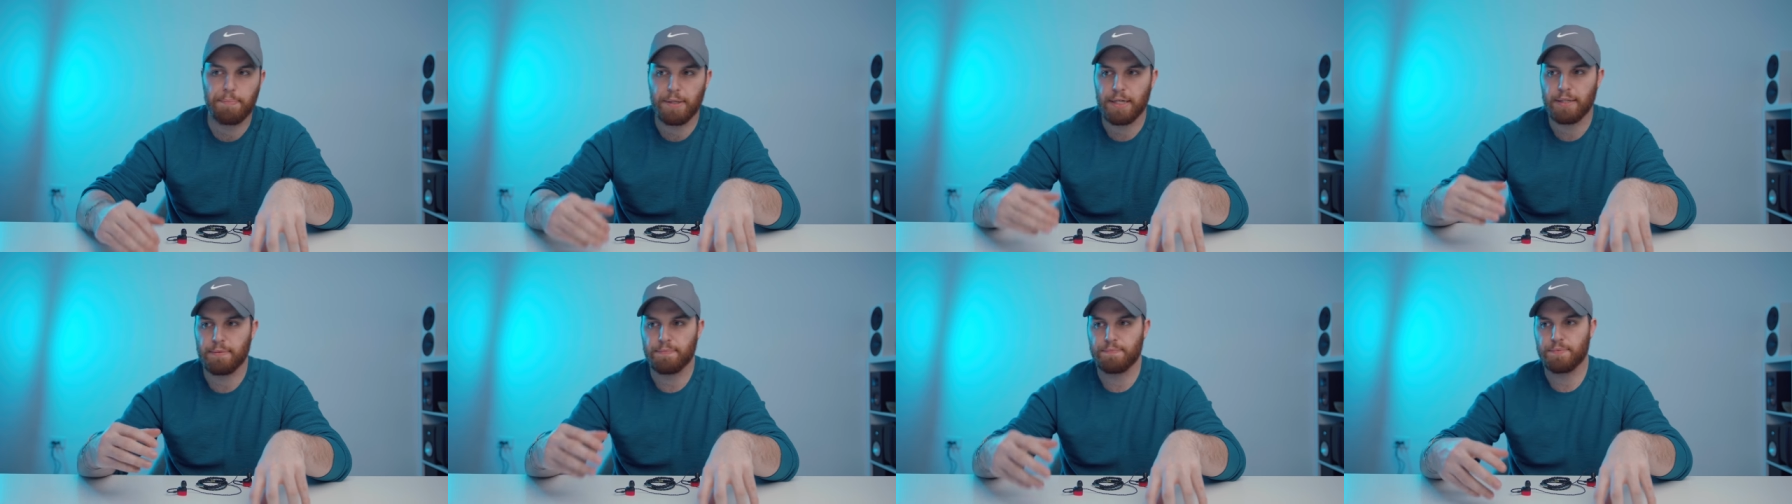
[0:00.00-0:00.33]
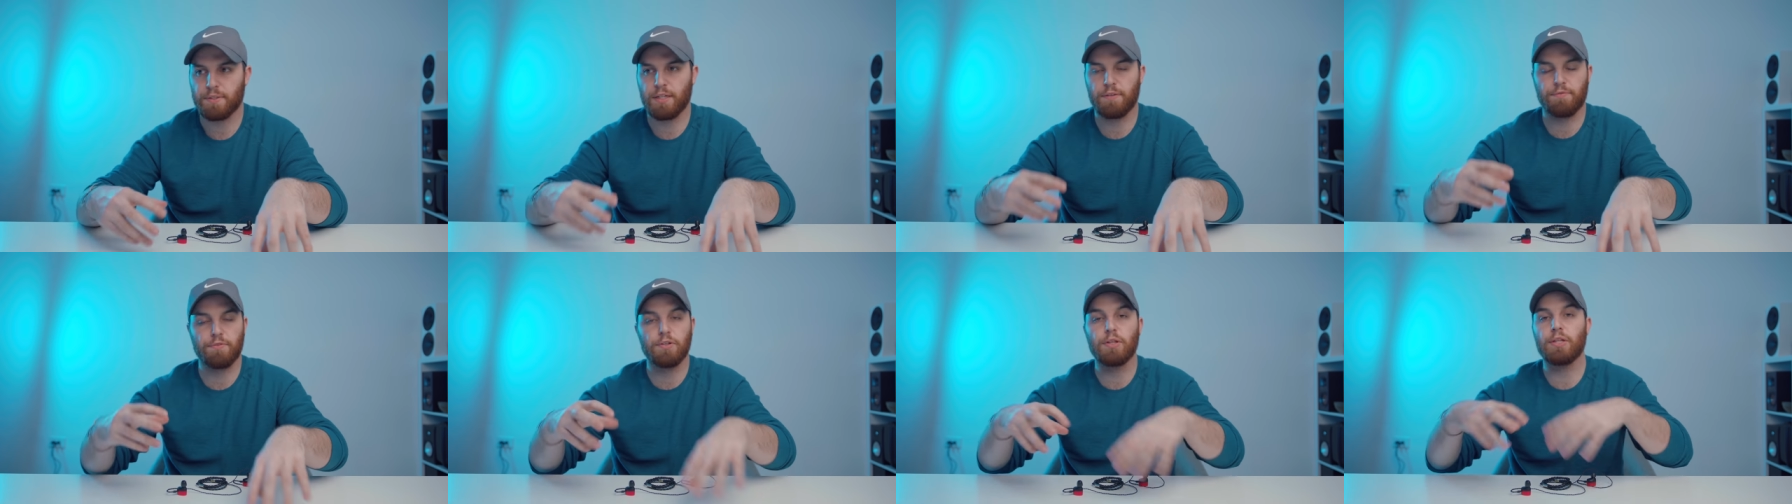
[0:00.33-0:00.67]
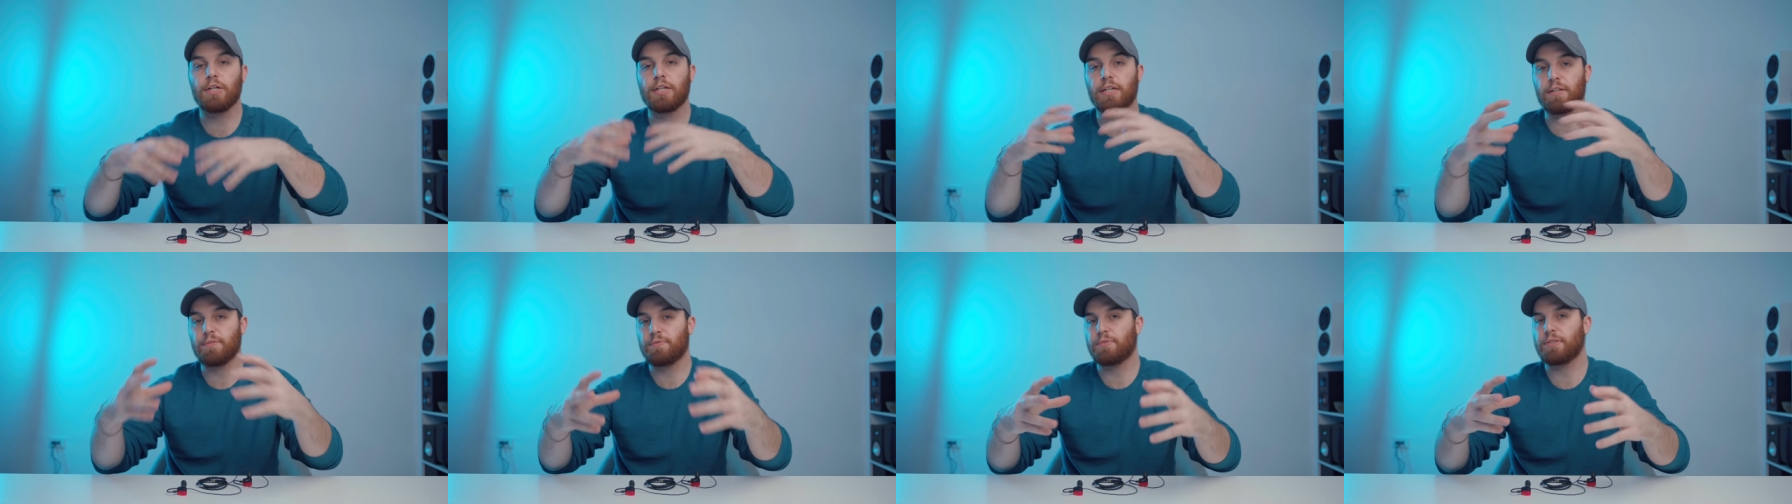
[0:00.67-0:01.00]
But if you're
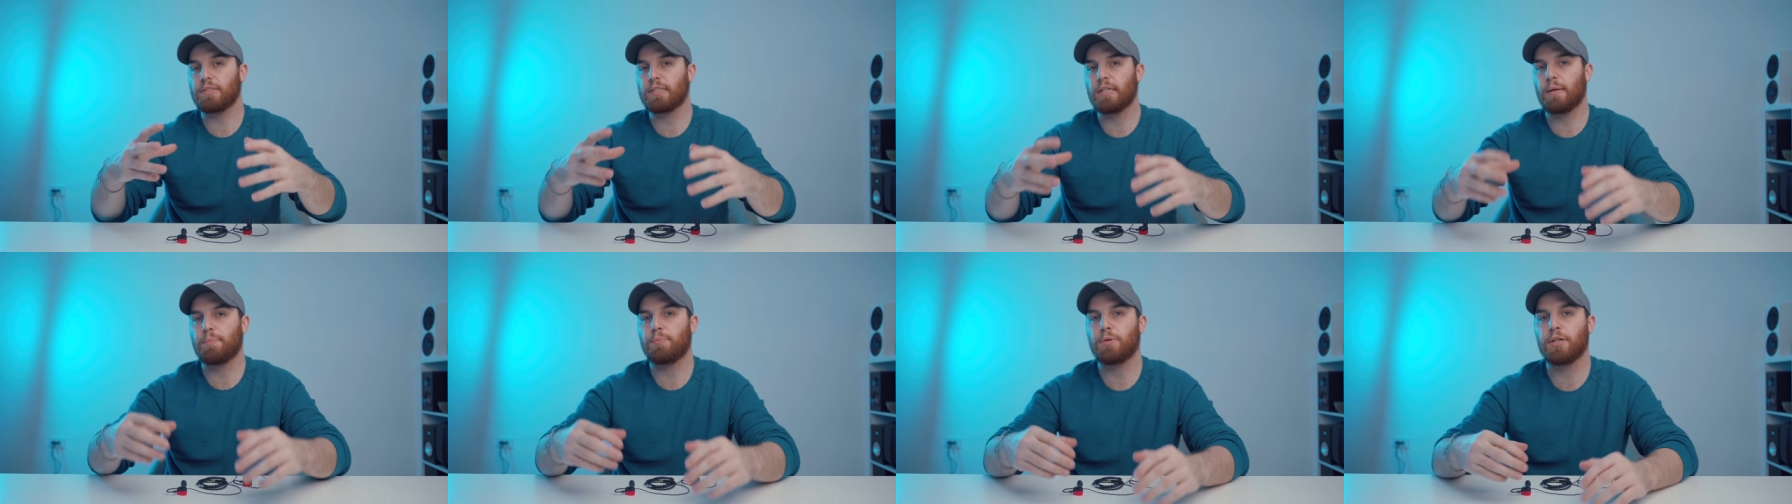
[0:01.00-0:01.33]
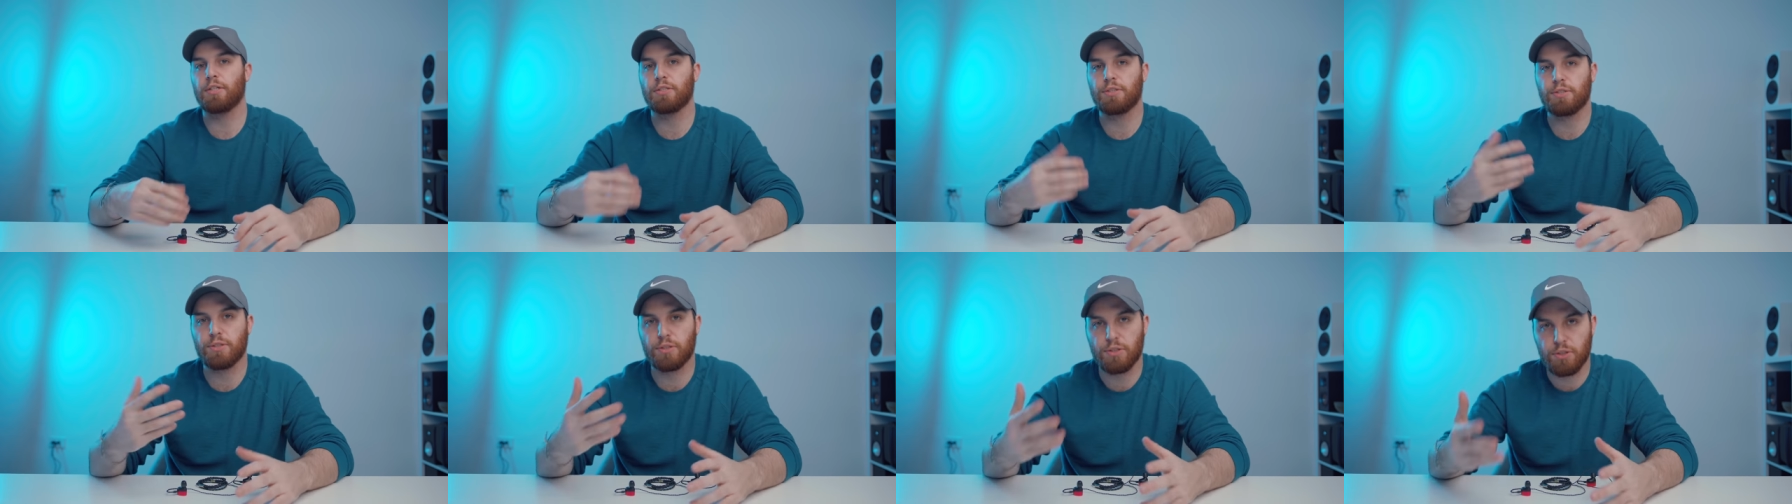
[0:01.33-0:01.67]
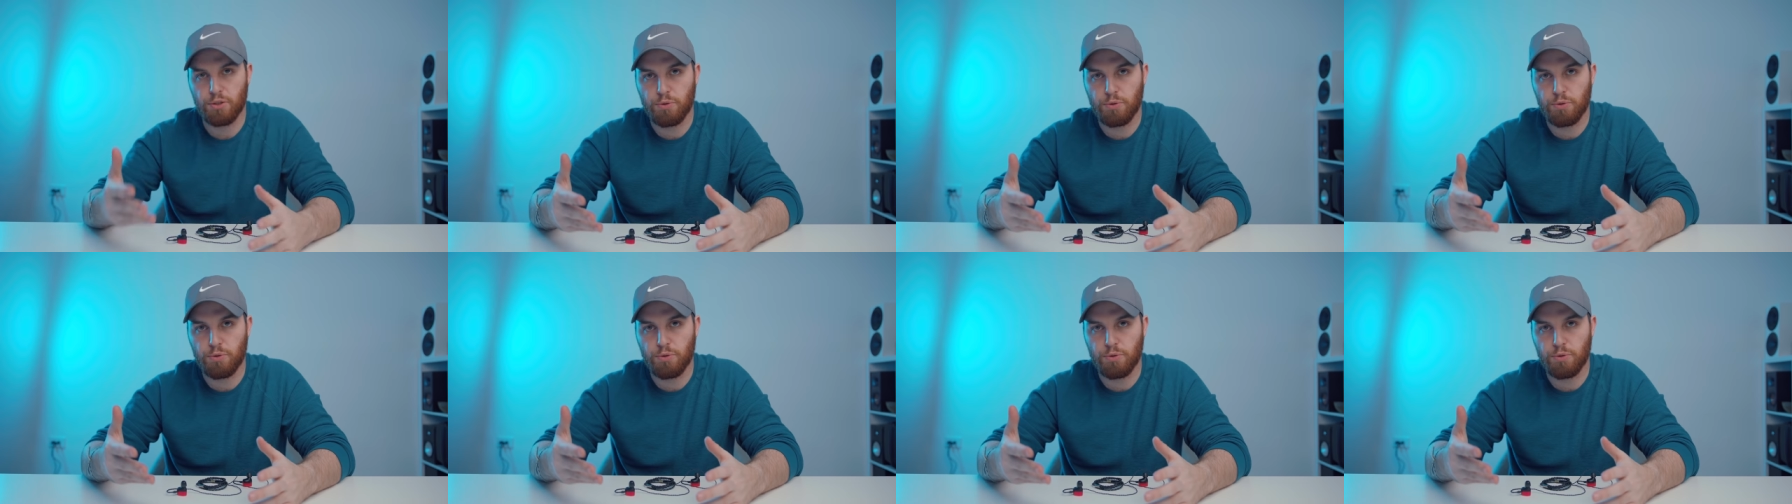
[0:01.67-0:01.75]
looking for separation,